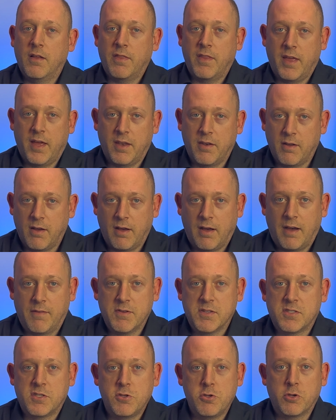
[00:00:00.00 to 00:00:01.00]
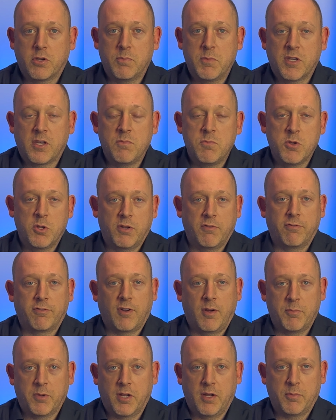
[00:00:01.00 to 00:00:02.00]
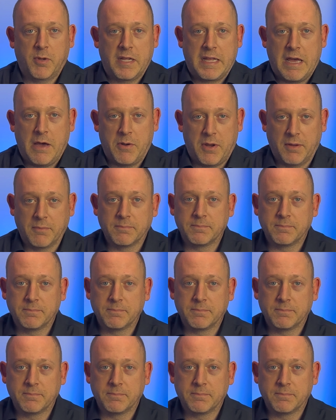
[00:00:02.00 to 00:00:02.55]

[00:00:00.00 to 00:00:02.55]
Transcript: then obviously you could be commuting from Montgomery County.